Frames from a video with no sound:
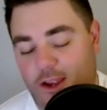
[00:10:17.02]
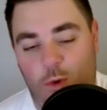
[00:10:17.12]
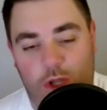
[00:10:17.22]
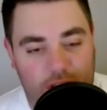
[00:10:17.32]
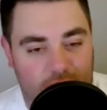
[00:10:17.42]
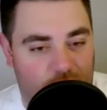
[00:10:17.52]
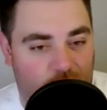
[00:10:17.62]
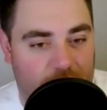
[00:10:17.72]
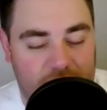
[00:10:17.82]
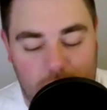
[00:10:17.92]
with the
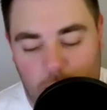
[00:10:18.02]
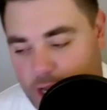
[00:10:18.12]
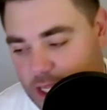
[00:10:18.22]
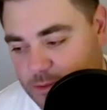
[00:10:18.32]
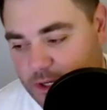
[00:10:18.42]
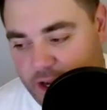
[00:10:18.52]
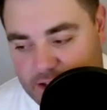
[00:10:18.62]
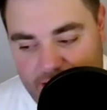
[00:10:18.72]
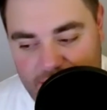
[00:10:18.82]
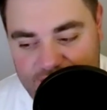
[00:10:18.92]
injuries to Wiseman and
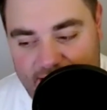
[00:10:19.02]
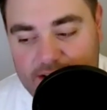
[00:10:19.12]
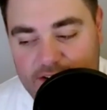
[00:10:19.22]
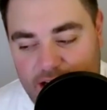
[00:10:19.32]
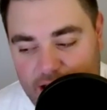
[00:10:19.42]
Isaiah Jackson.